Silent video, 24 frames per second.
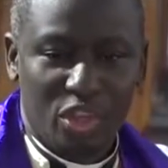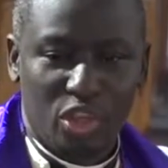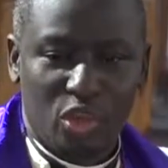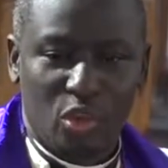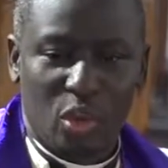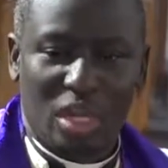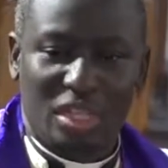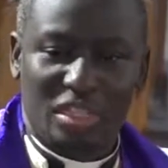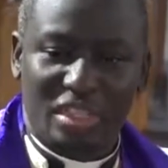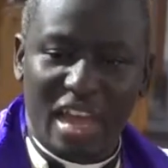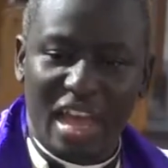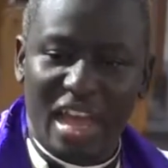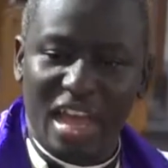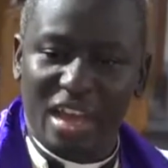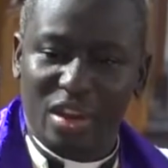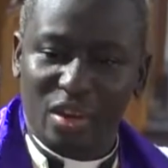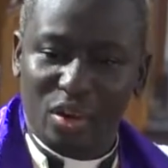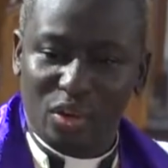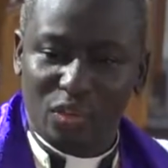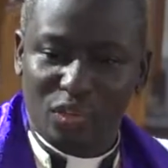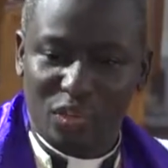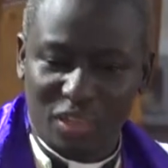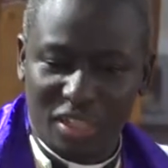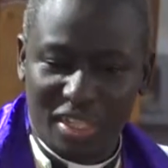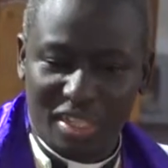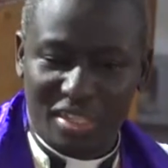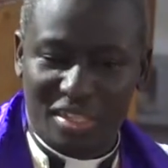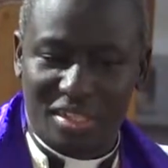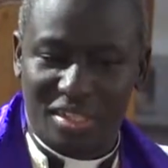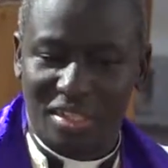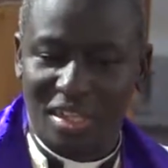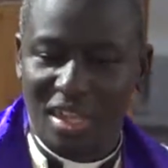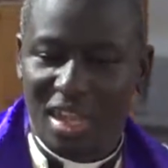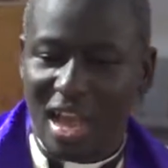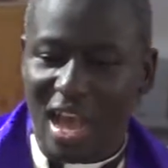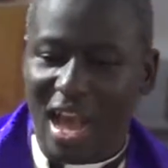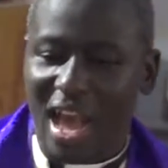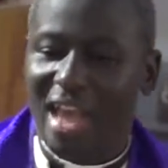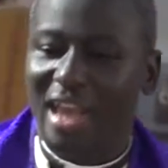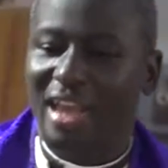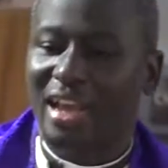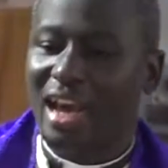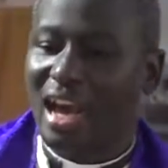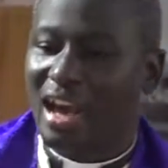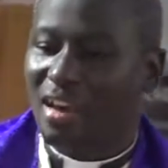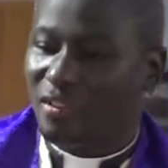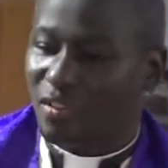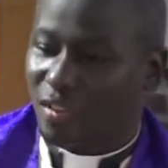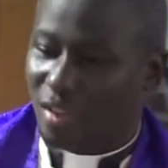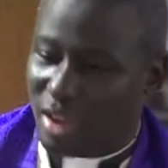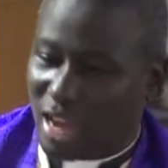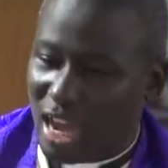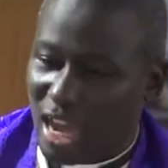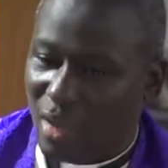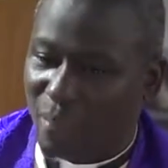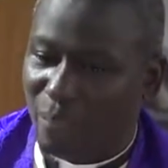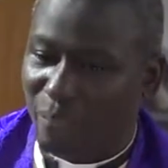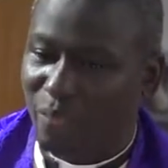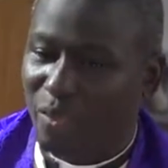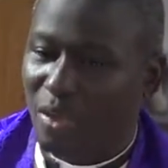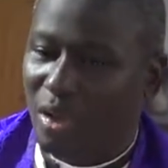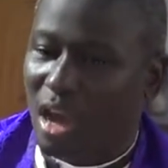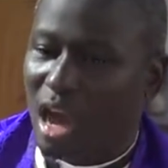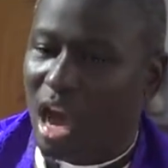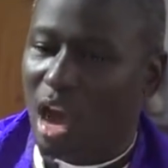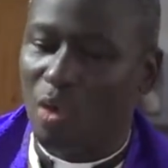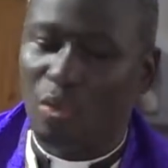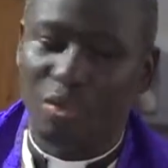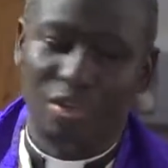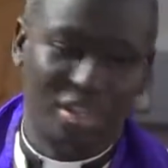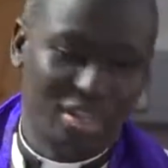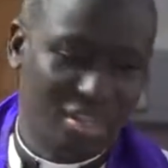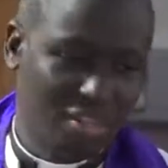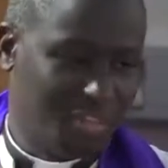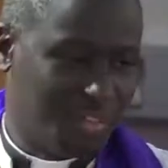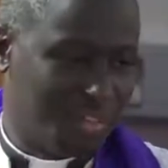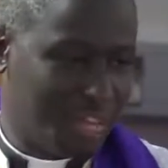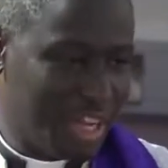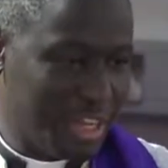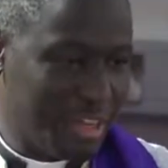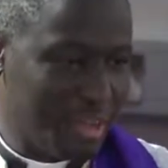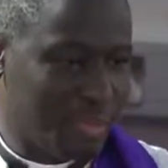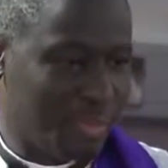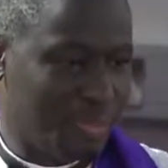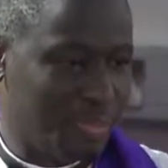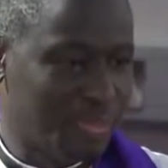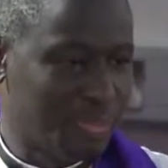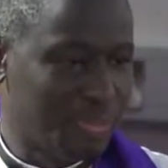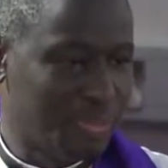You are tired of this. I have come. I'll deliver you.